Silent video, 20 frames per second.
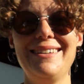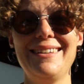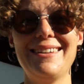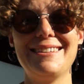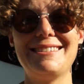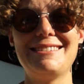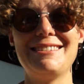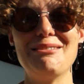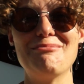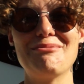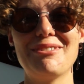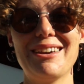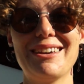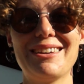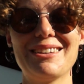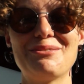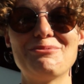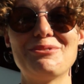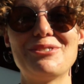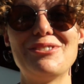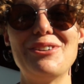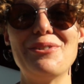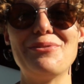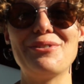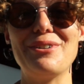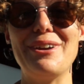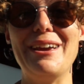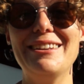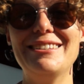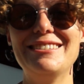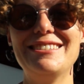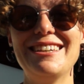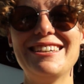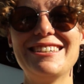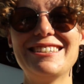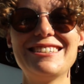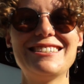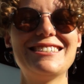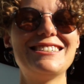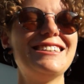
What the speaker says: It seemed like it was never ending.